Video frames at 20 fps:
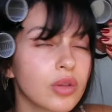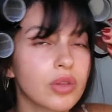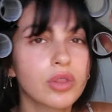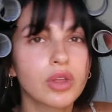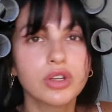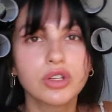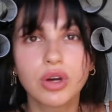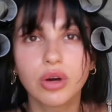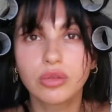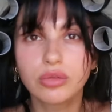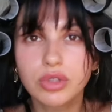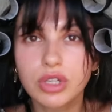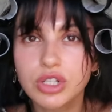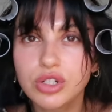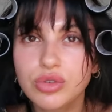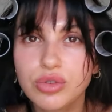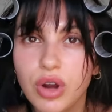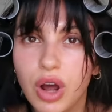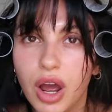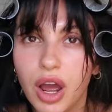They
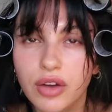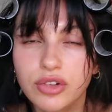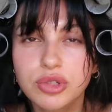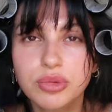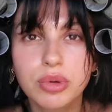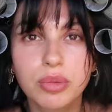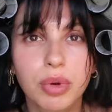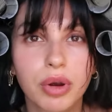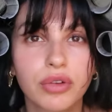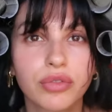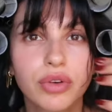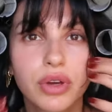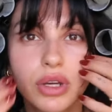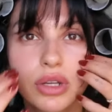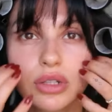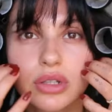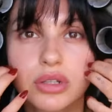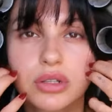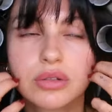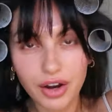do not have to be
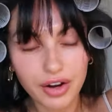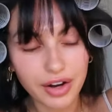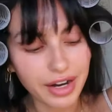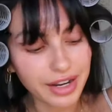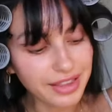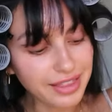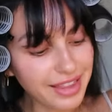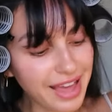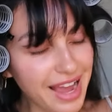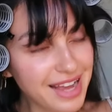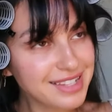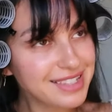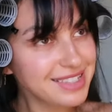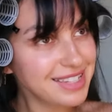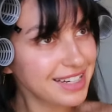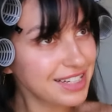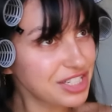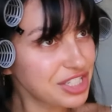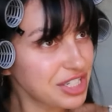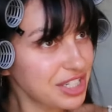perfect. All right, last
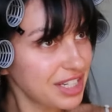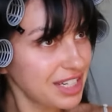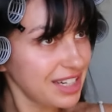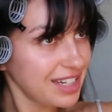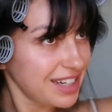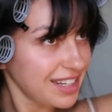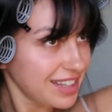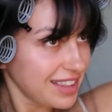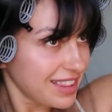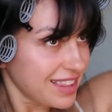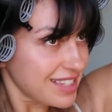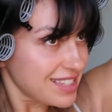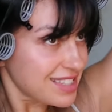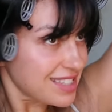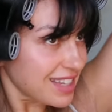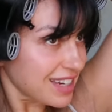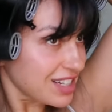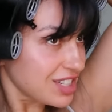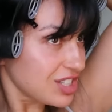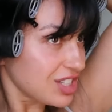section. This
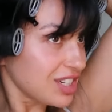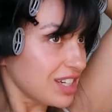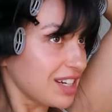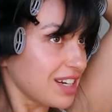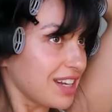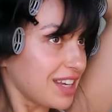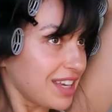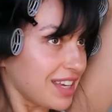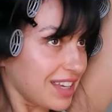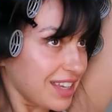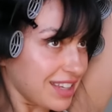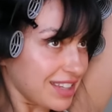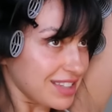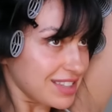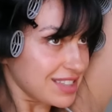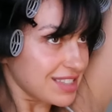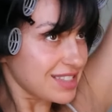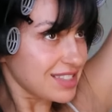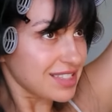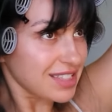section
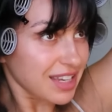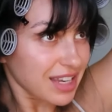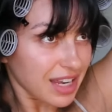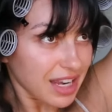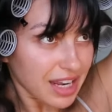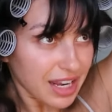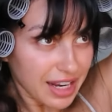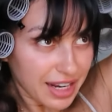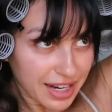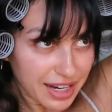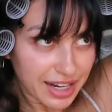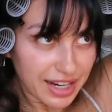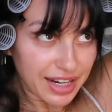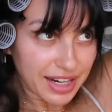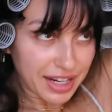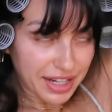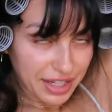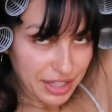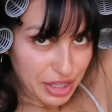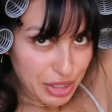is
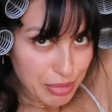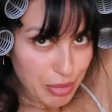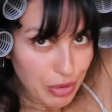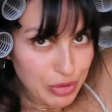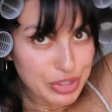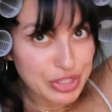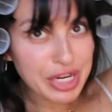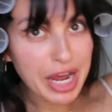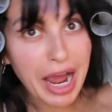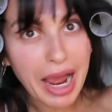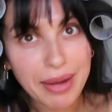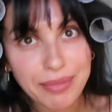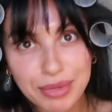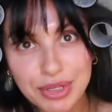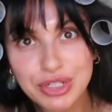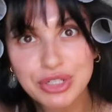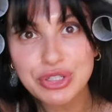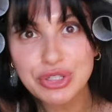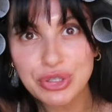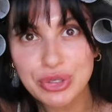the most time
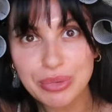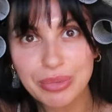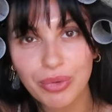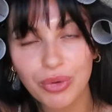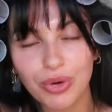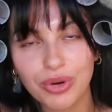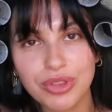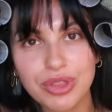consuming